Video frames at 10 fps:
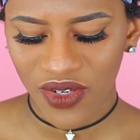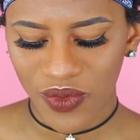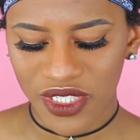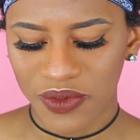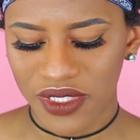
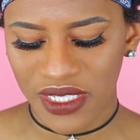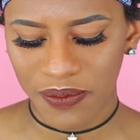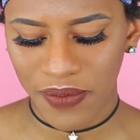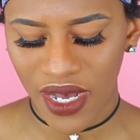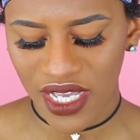which was the
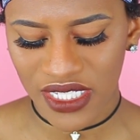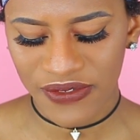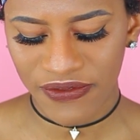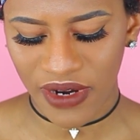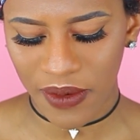
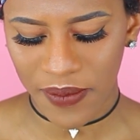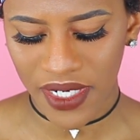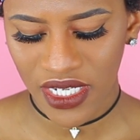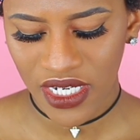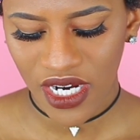pus
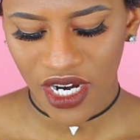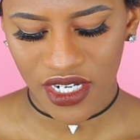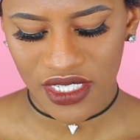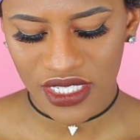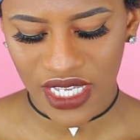from
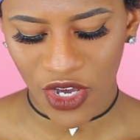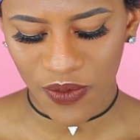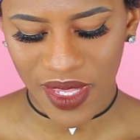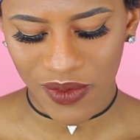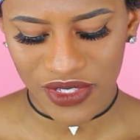her
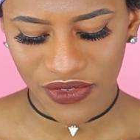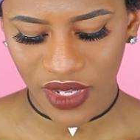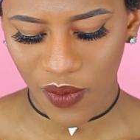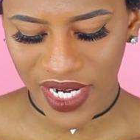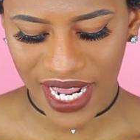scalp that was
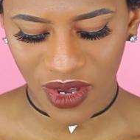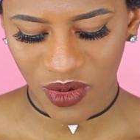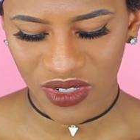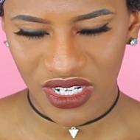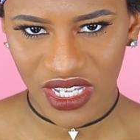flowing out.